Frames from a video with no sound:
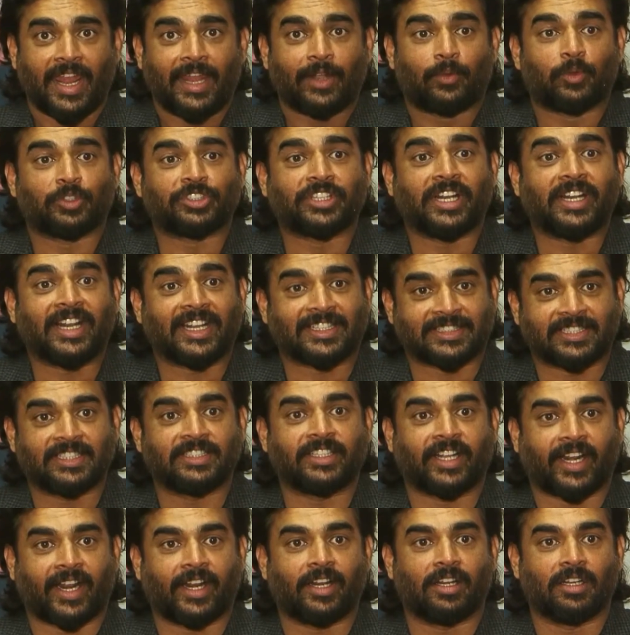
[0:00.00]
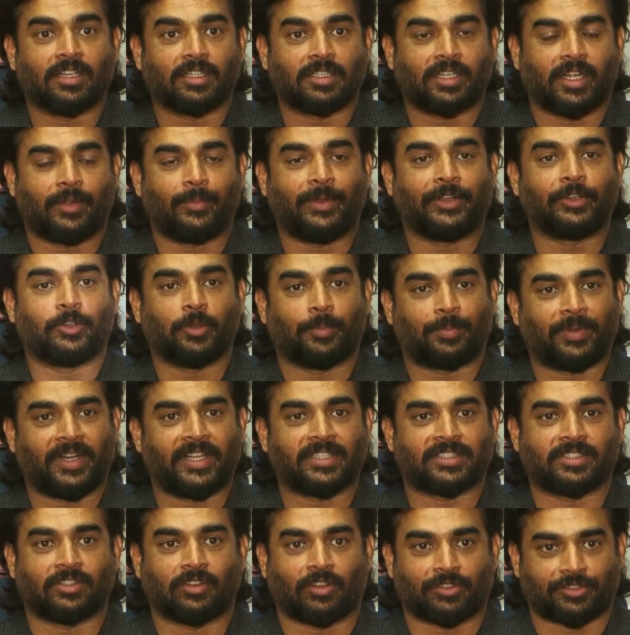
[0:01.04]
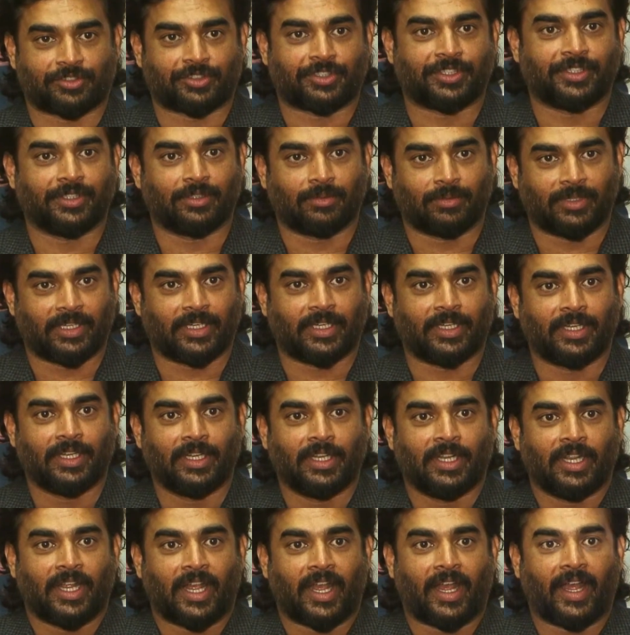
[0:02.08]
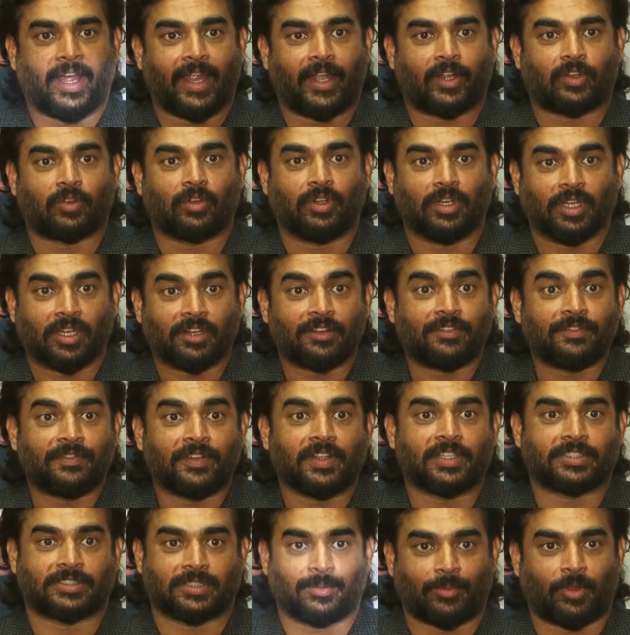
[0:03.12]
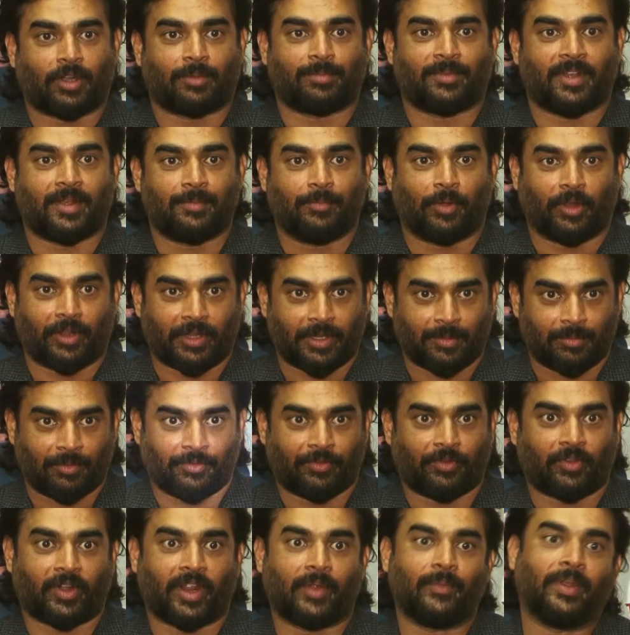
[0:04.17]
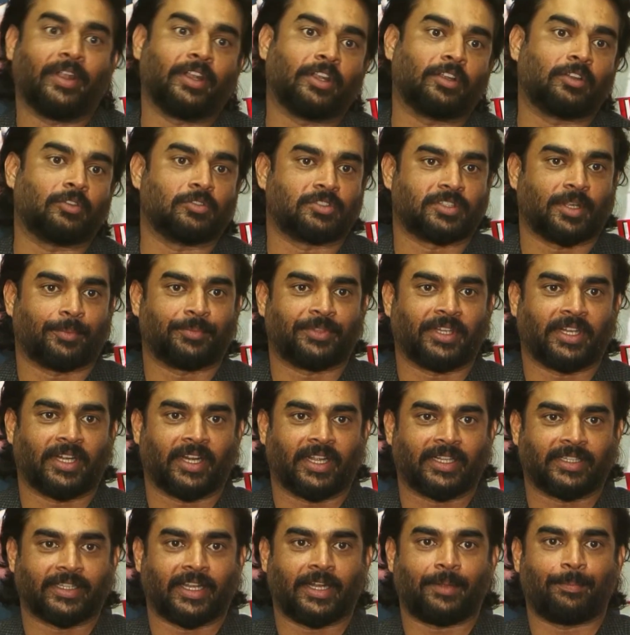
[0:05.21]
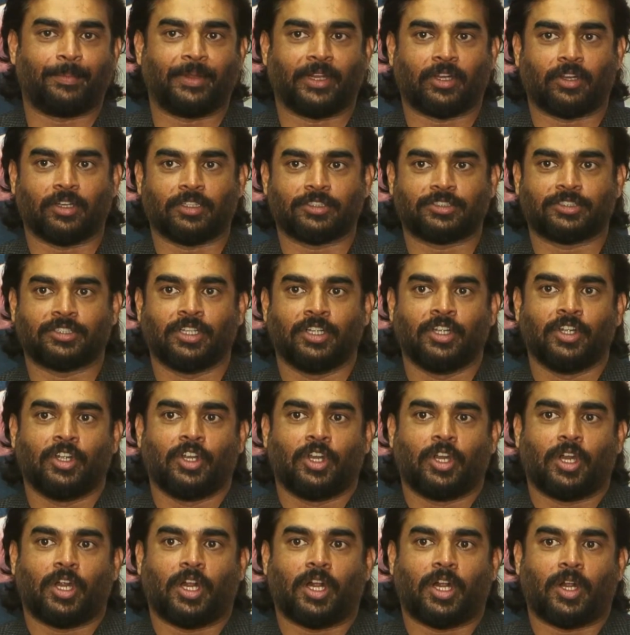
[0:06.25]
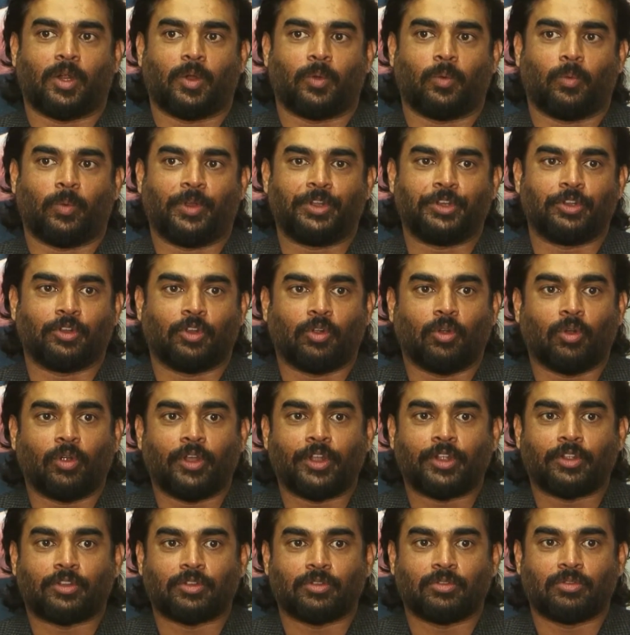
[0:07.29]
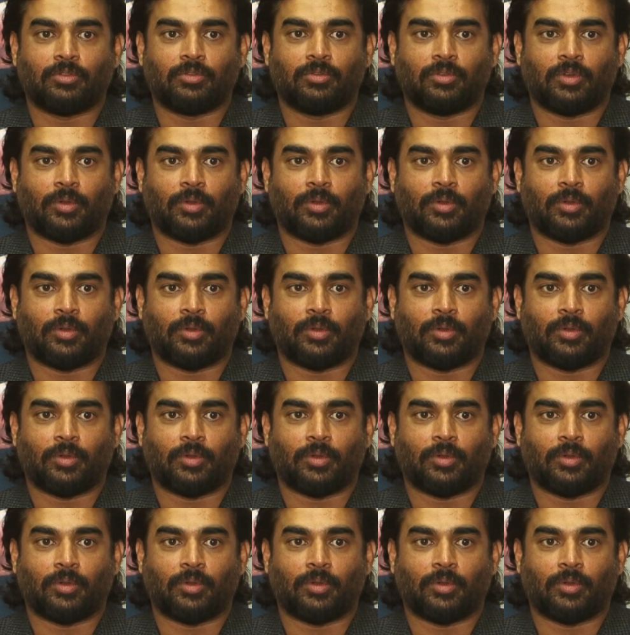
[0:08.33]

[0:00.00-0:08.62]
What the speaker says: was a lesson that I learned. I went to a place in Australia where I had to learn first about my body before I went into something like that. Because when you go into